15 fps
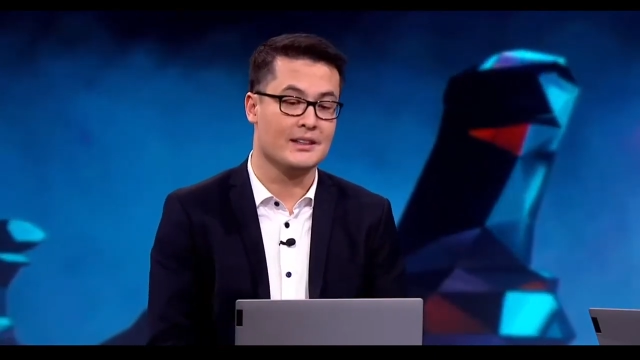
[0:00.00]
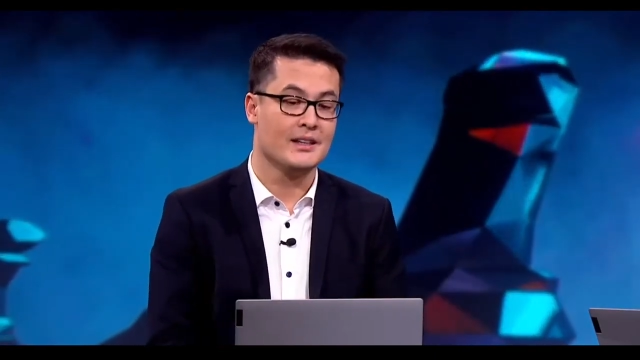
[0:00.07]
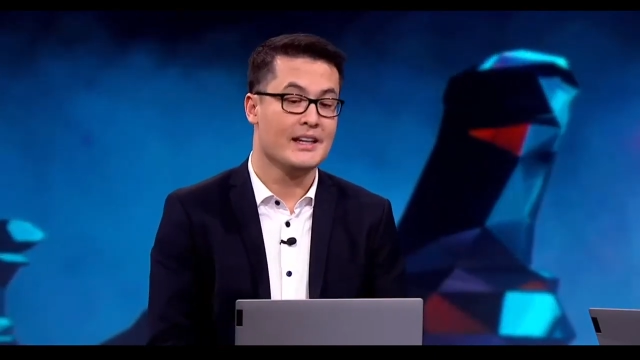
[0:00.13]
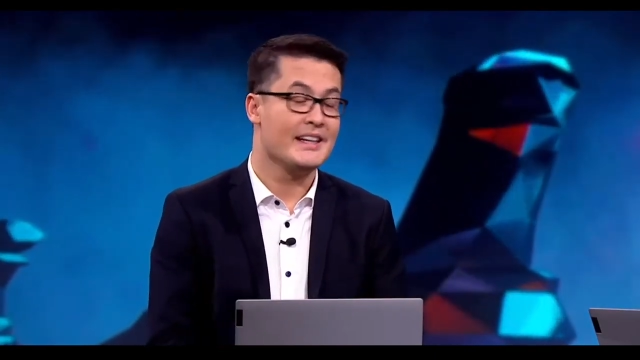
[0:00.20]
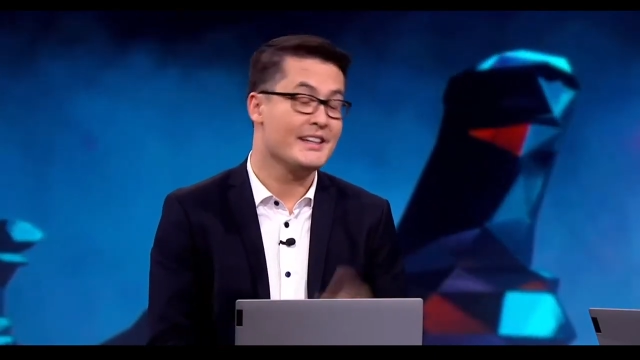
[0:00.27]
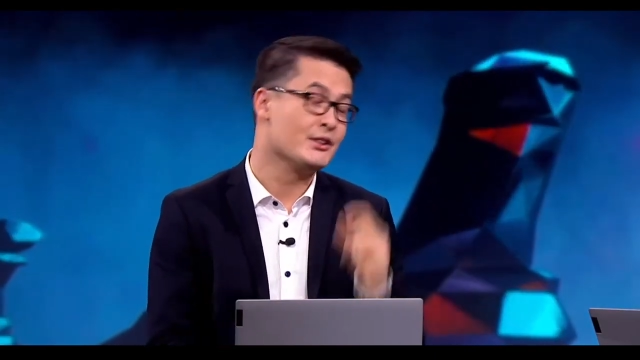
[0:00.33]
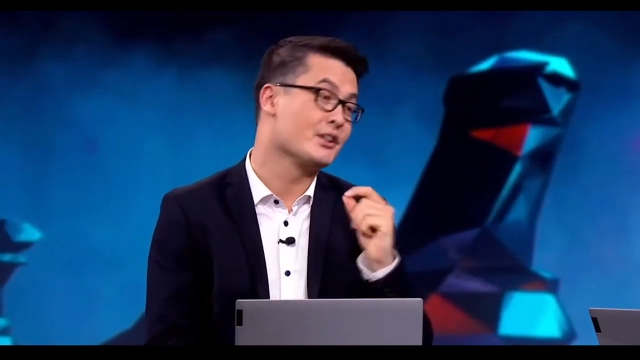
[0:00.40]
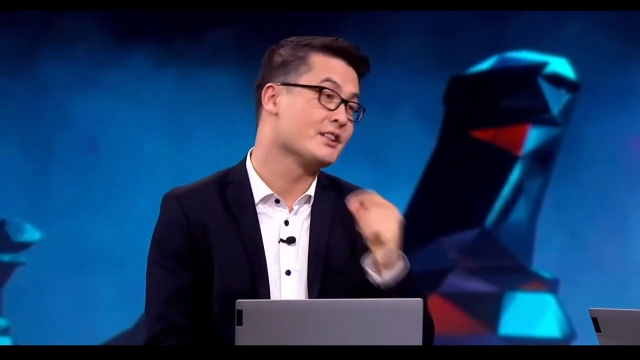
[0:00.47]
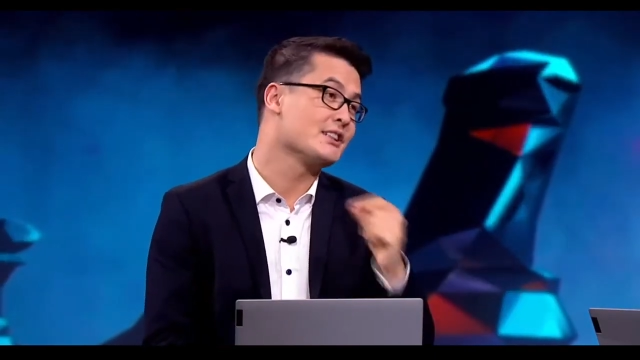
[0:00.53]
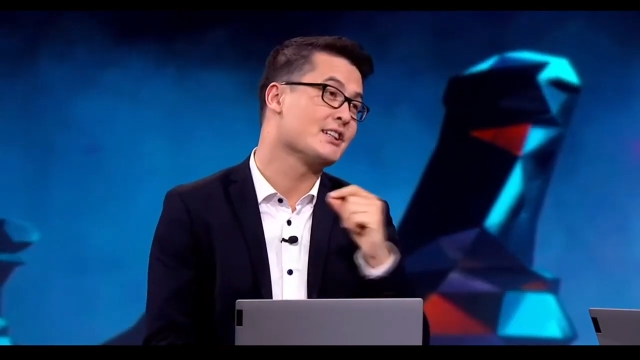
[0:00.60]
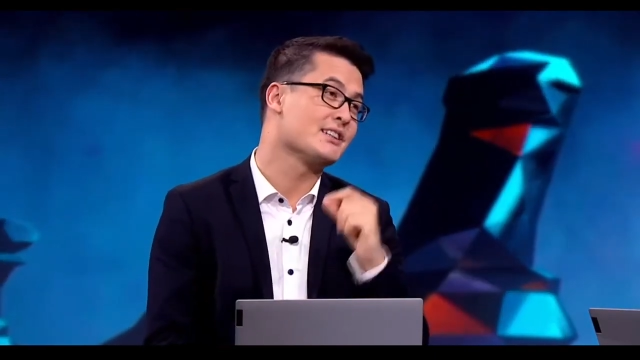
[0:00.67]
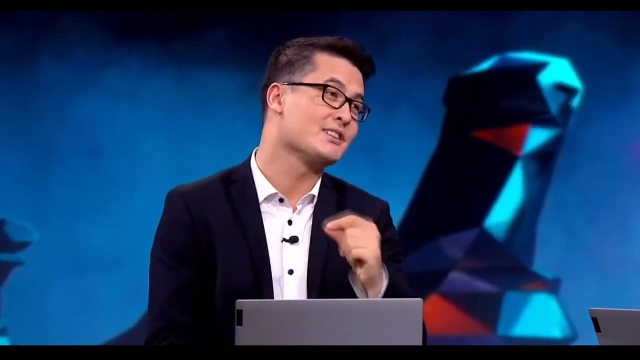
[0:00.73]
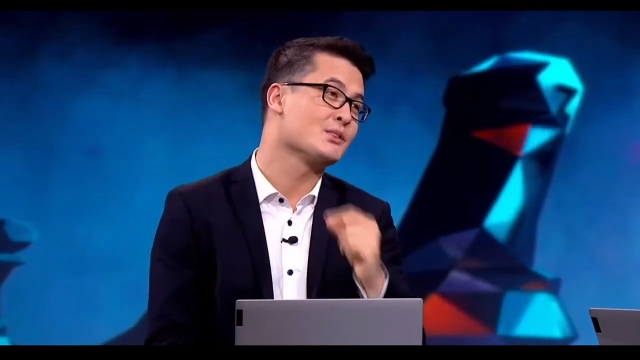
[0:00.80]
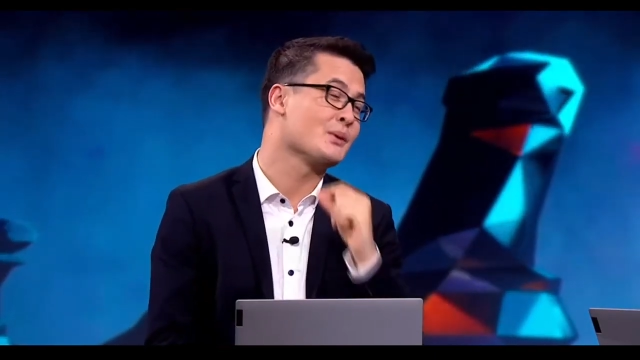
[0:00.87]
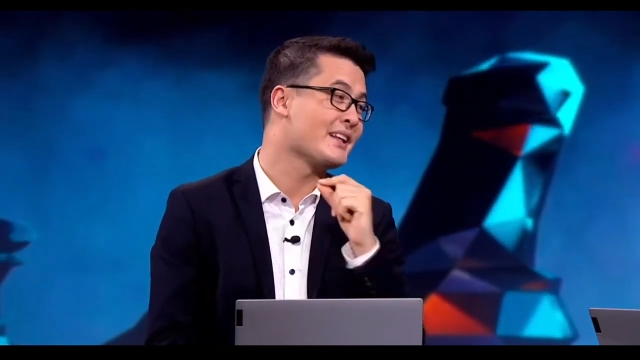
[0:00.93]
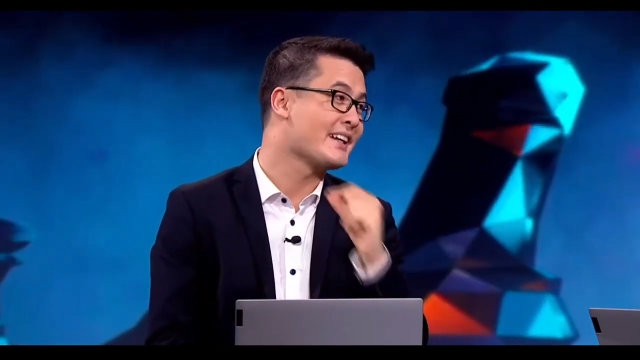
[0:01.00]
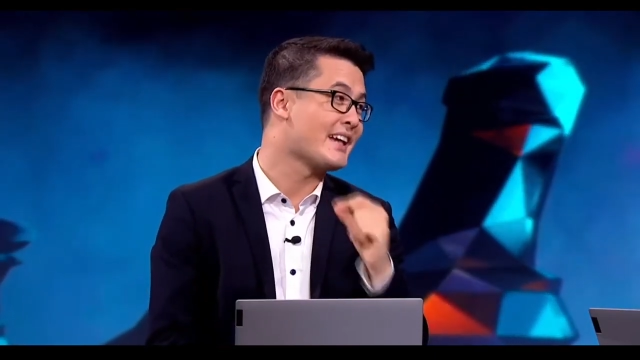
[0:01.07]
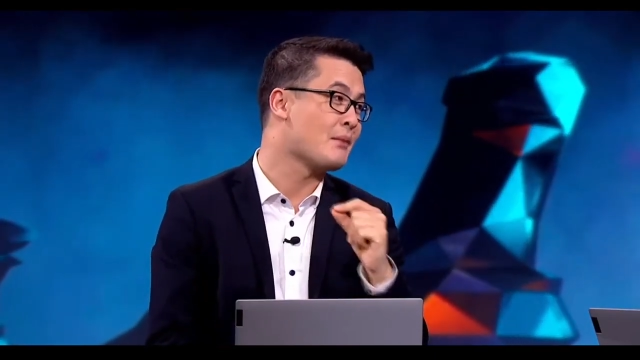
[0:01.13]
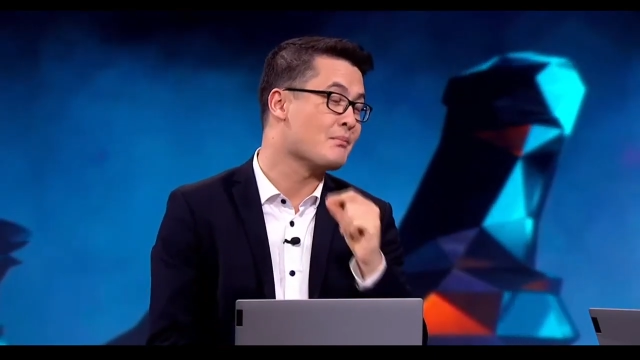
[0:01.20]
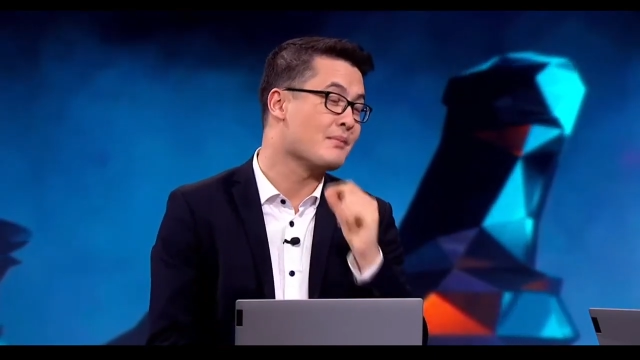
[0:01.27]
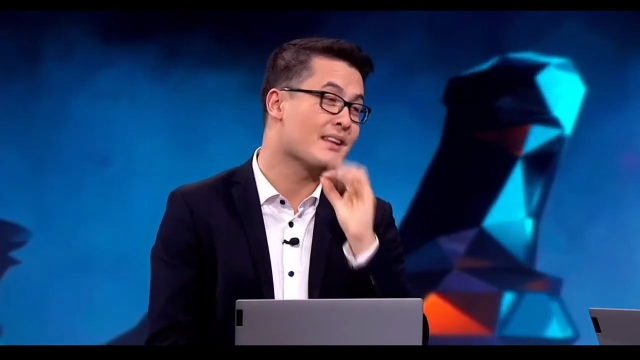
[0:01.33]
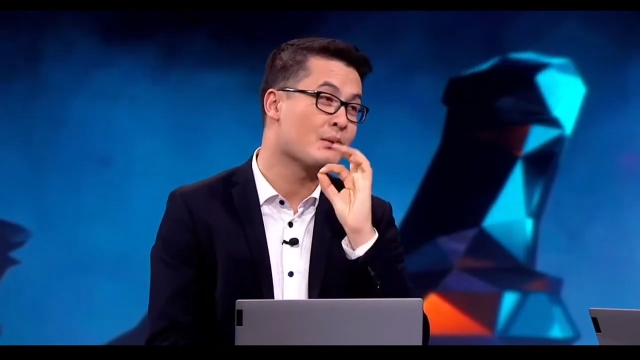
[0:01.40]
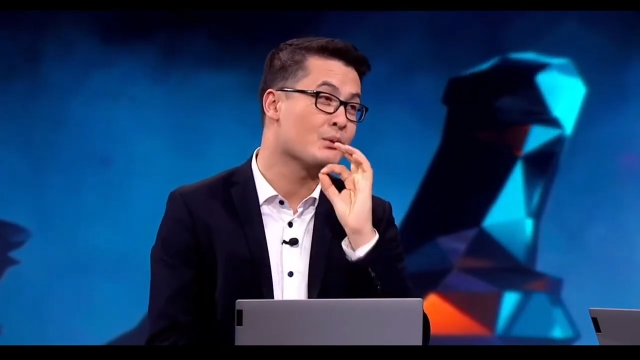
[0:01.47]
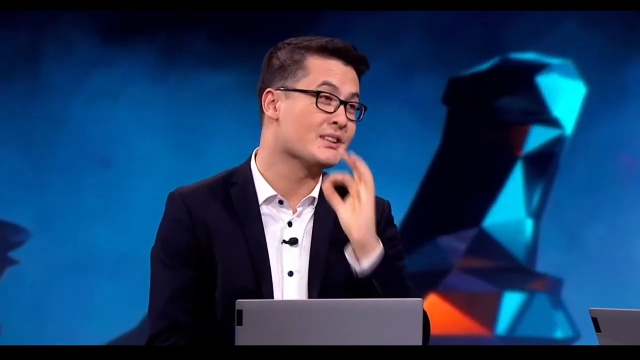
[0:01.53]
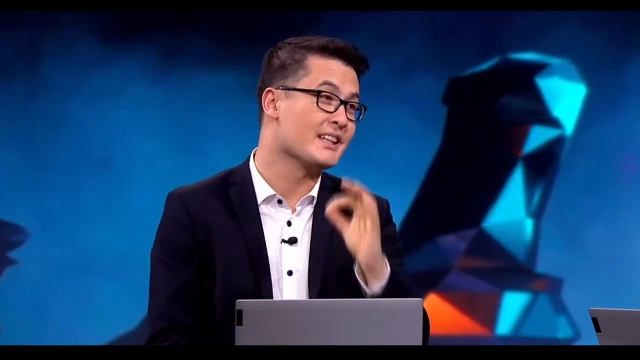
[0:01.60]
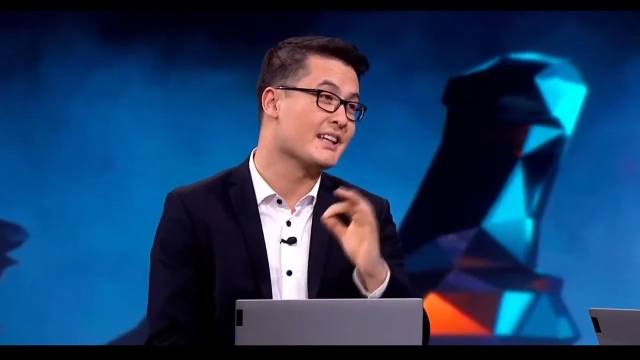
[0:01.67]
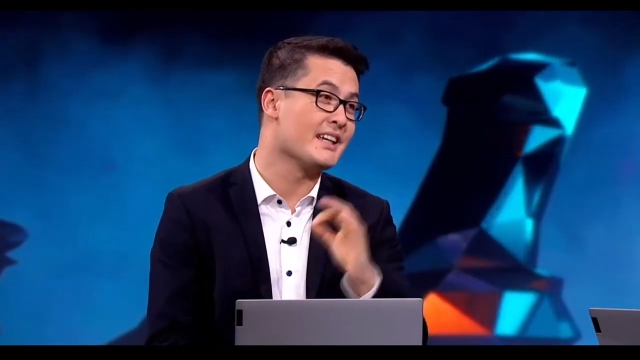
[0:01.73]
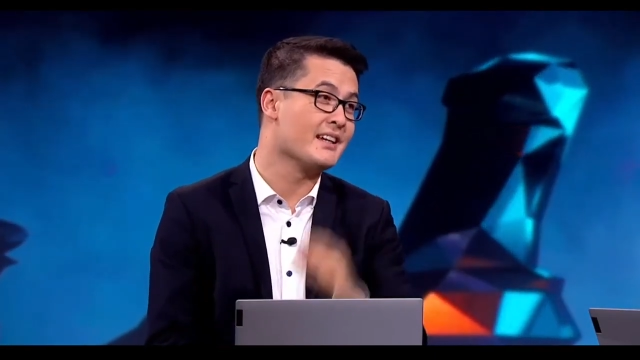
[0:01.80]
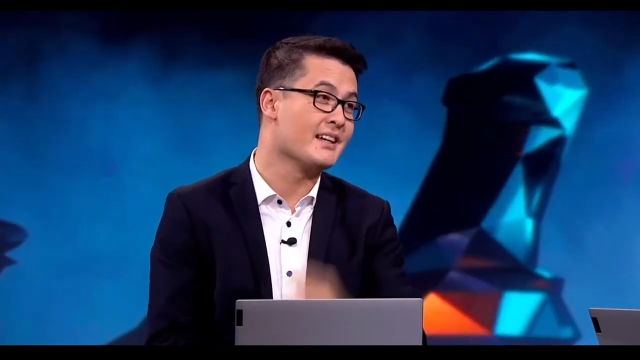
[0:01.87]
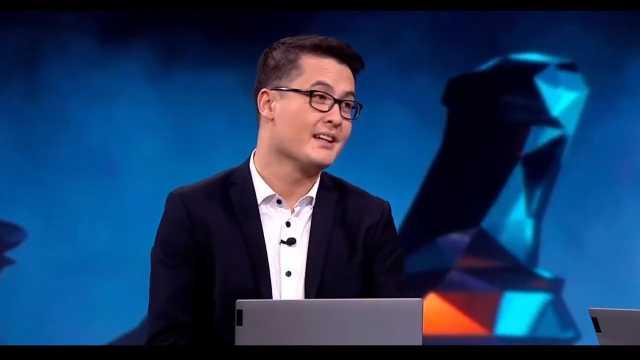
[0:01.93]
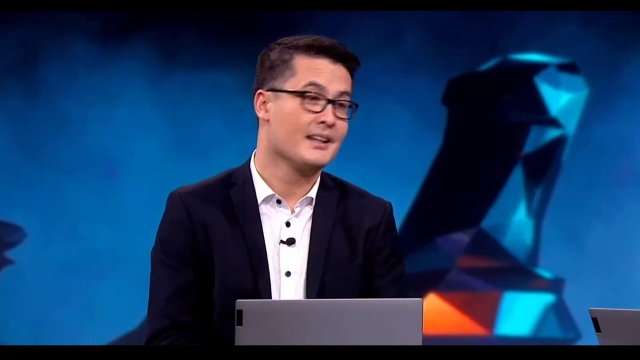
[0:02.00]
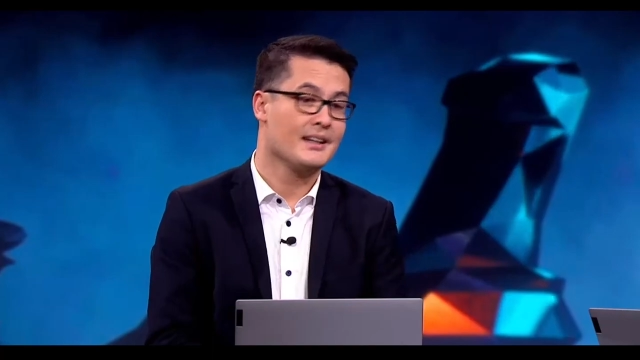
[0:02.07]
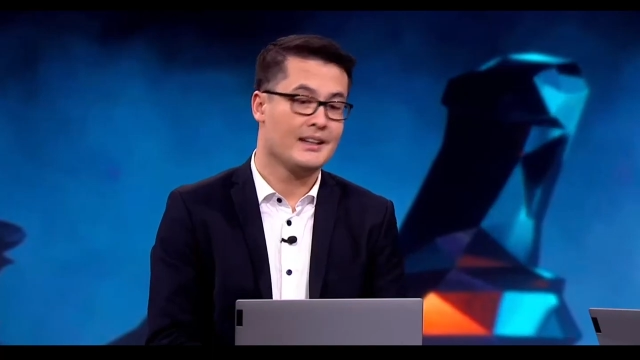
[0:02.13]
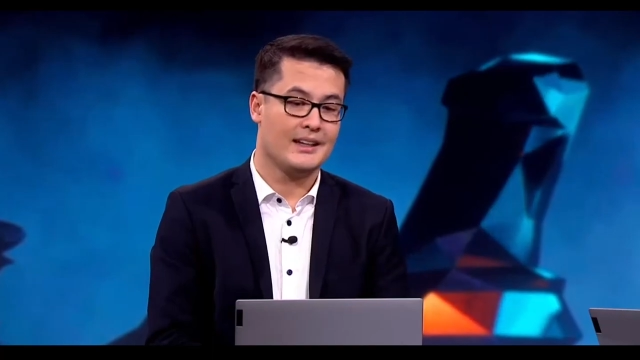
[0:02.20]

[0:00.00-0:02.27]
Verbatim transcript: And he took his chances when they came. That was the key.